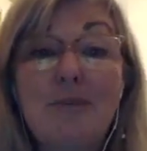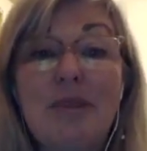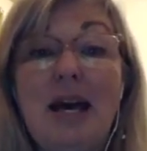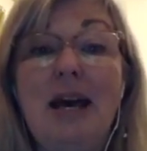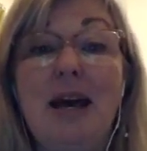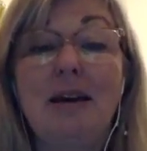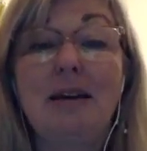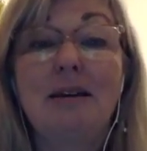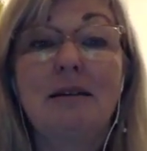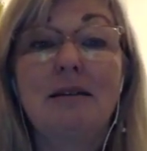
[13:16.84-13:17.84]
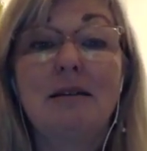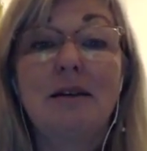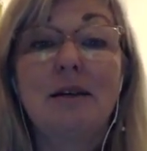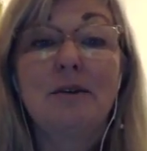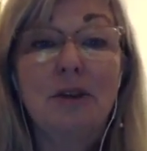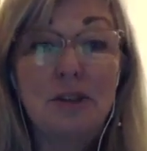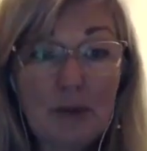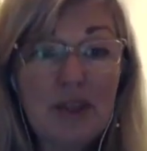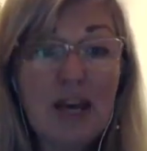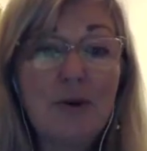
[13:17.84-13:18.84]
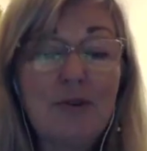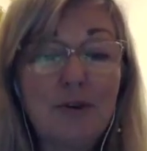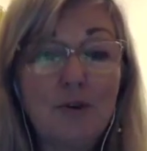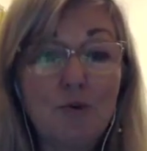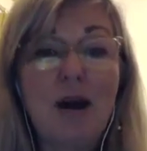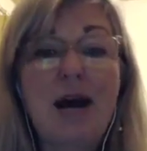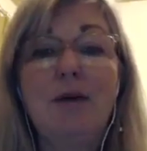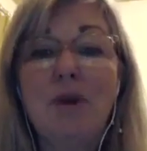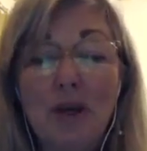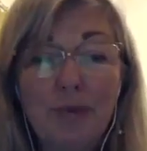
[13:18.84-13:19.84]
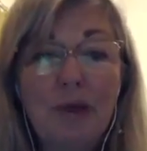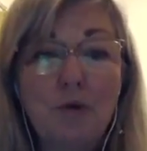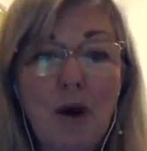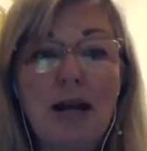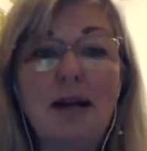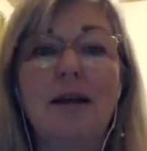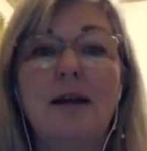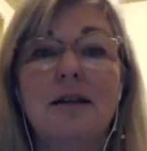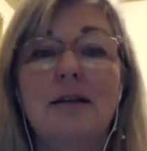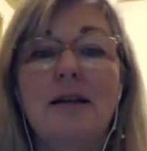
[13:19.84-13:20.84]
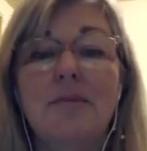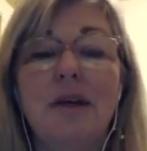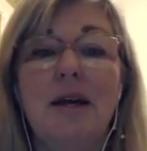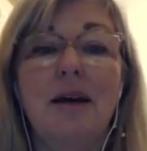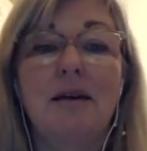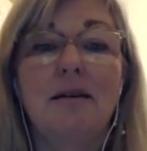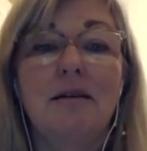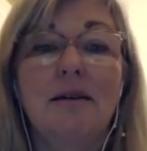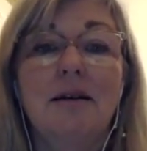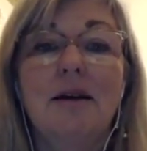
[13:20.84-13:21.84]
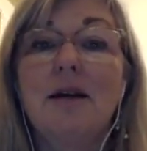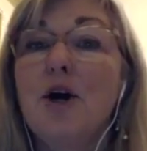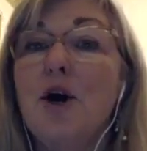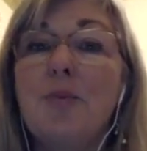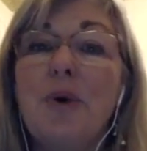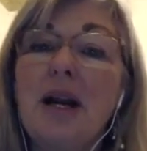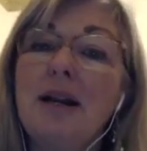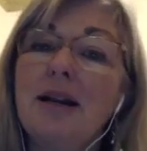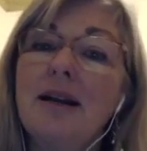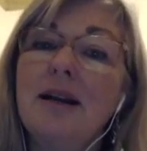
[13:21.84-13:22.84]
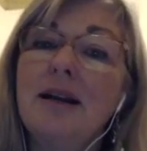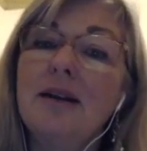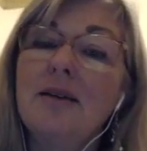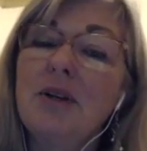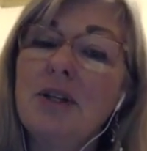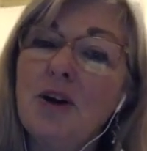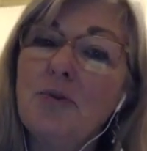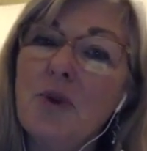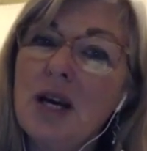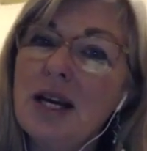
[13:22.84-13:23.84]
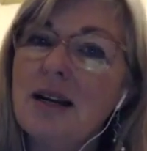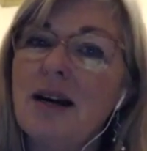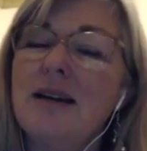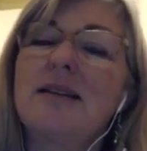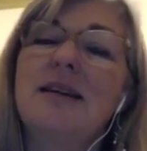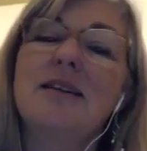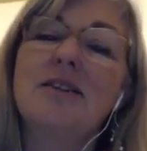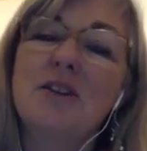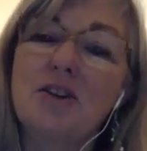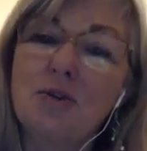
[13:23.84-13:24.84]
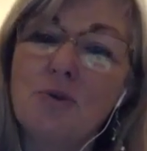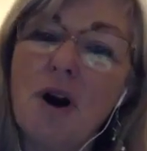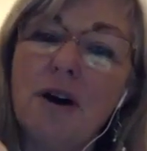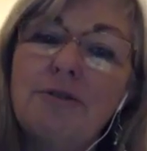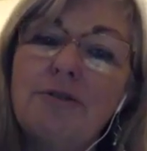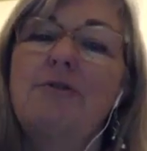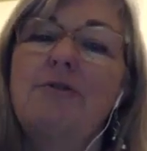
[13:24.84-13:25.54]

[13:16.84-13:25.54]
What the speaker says: there, because up there we feel great. We can be great leaders up there. But we don't realize that it's the trough